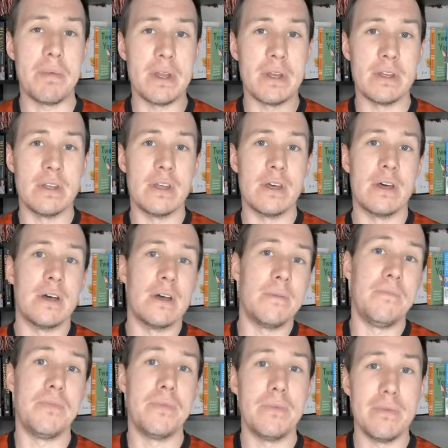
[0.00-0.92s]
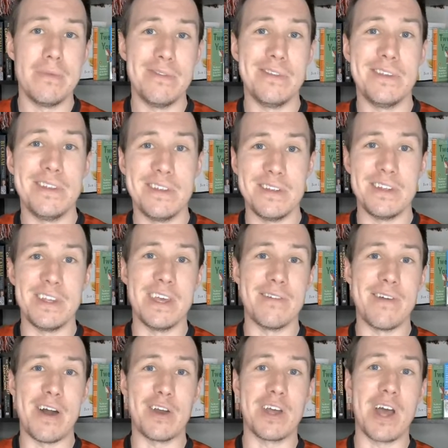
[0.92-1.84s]
and
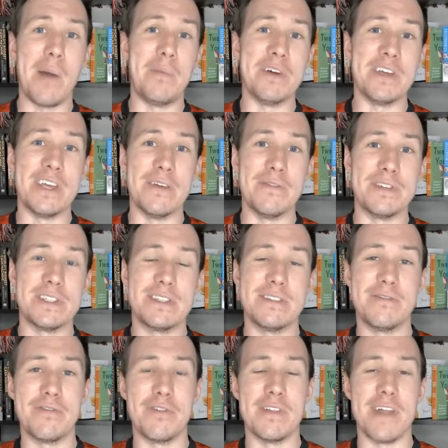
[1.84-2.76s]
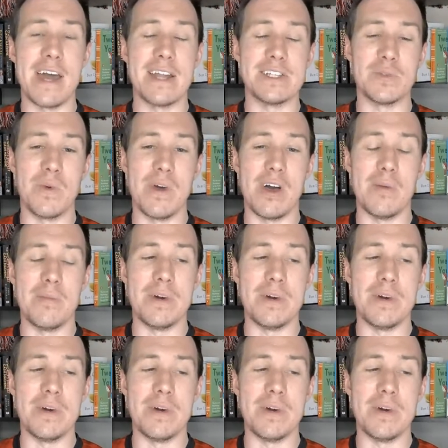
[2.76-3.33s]
give out a couple gifts for that as well.